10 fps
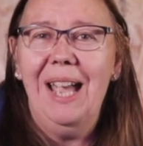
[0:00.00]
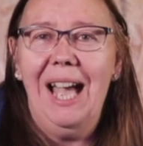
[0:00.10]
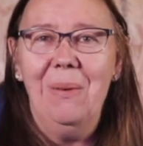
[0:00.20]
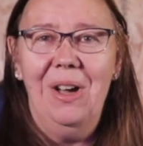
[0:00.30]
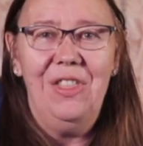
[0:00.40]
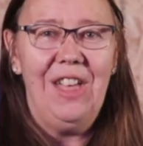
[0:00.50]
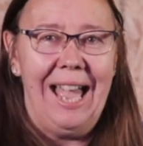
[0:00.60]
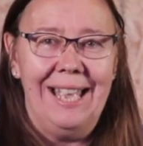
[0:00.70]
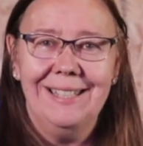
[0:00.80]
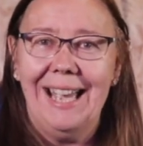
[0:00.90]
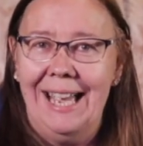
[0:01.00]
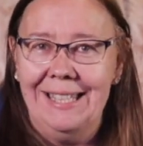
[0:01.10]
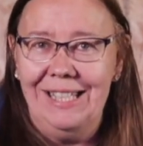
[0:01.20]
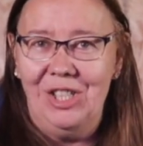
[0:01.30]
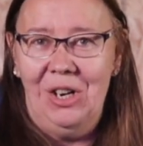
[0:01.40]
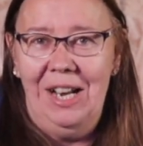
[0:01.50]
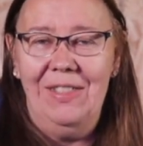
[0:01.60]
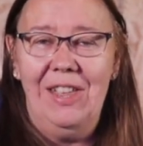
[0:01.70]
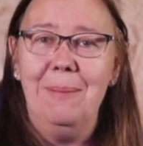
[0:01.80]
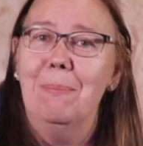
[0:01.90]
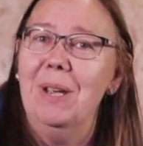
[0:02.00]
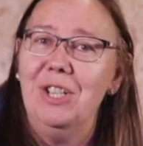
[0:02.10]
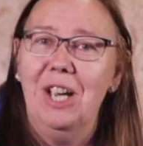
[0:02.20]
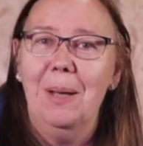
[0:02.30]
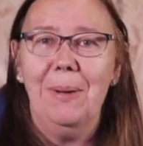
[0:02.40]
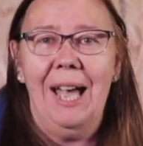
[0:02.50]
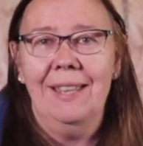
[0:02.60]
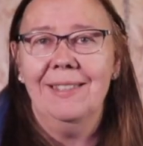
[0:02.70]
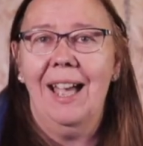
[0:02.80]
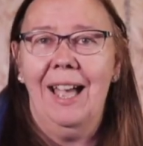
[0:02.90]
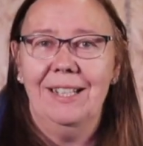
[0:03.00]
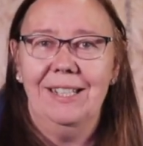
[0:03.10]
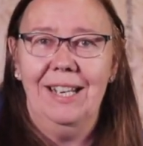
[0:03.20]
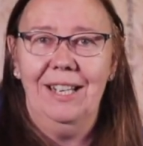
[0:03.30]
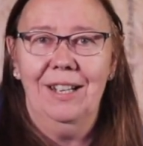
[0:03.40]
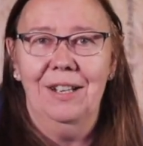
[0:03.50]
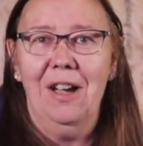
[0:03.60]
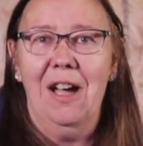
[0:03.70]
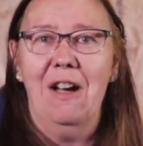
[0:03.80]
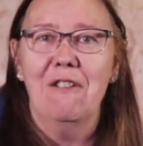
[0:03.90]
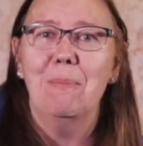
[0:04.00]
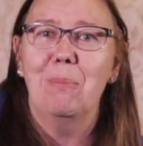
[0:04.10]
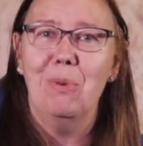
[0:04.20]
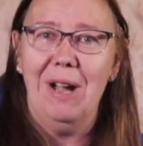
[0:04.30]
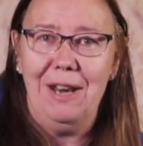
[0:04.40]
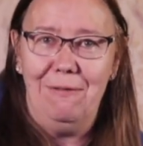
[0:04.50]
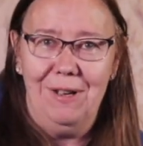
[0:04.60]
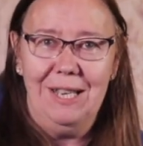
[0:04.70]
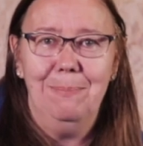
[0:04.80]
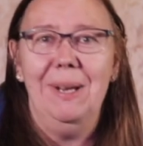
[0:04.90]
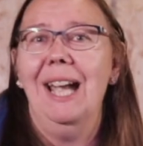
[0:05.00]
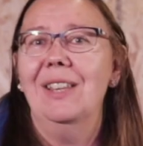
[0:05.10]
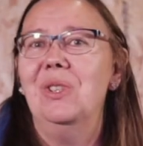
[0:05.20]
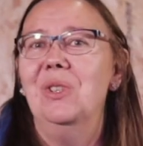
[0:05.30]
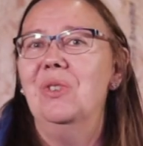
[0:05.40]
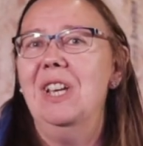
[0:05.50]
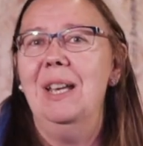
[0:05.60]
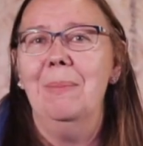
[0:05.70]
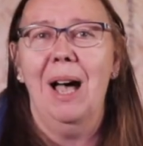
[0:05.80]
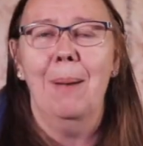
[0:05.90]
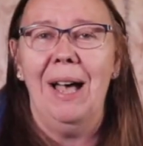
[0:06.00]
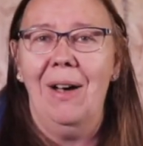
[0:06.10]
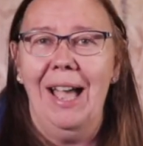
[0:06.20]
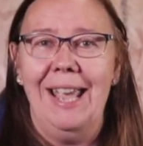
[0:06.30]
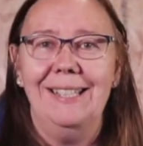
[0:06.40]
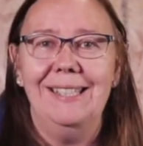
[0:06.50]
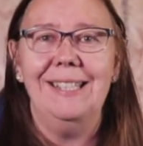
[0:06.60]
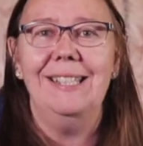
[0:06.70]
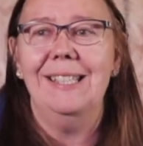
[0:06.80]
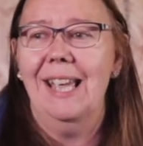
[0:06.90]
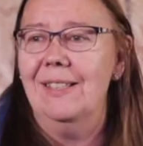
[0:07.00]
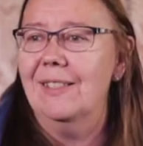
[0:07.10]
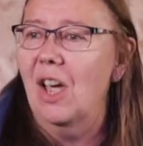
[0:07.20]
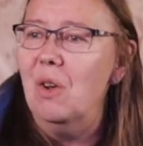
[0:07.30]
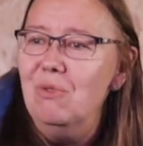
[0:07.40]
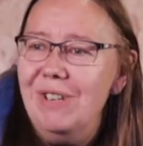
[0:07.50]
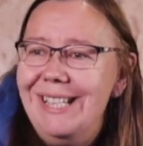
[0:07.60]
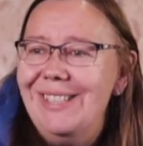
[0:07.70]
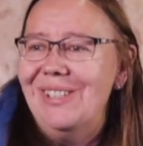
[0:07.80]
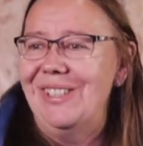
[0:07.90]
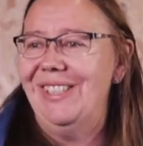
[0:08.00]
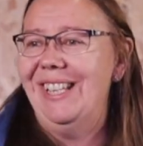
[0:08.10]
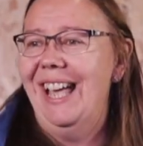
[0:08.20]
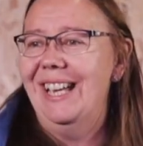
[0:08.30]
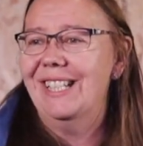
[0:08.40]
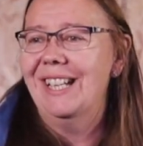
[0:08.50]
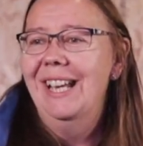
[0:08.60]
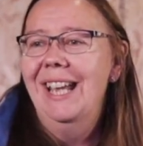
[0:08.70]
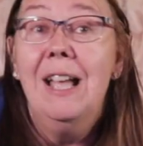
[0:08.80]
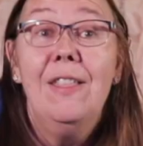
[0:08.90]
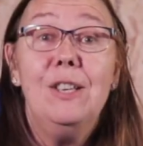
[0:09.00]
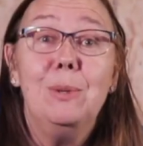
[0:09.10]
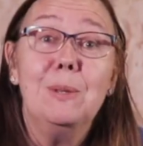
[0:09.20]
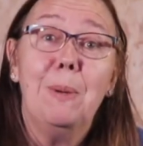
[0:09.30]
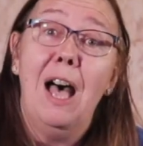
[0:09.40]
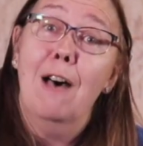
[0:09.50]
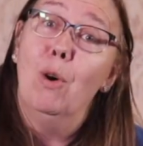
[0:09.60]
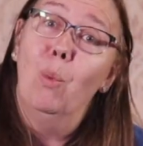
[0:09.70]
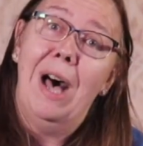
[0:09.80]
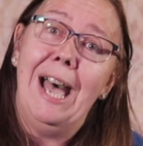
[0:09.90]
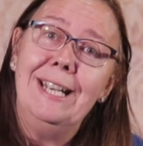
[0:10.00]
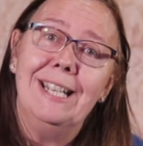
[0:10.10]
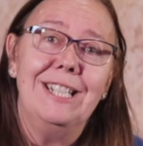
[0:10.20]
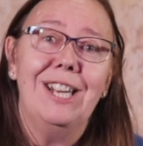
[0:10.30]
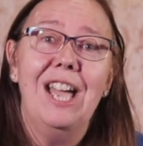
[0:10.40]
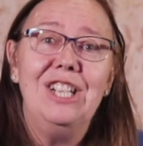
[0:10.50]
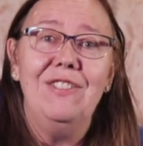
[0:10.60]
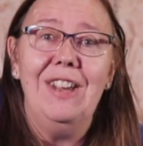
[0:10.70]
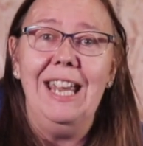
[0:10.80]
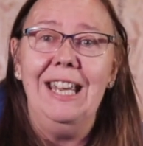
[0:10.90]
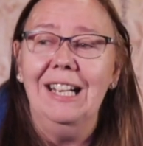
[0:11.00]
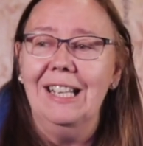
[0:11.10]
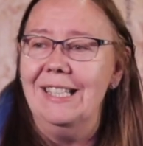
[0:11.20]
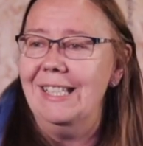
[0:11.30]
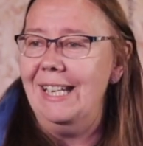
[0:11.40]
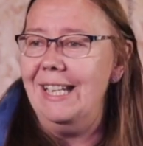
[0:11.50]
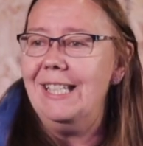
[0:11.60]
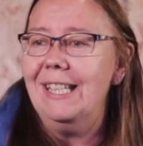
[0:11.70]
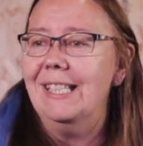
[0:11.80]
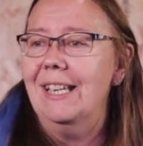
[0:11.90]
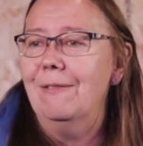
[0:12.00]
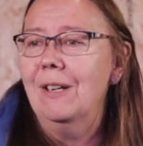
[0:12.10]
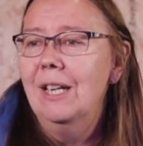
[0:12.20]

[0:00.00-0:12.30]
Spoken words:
Howarth and Andy Jolly, the Bishop and Archdeacon of Bradford, began to dream about a city centre resource church. This was part of a wider Church of England initiative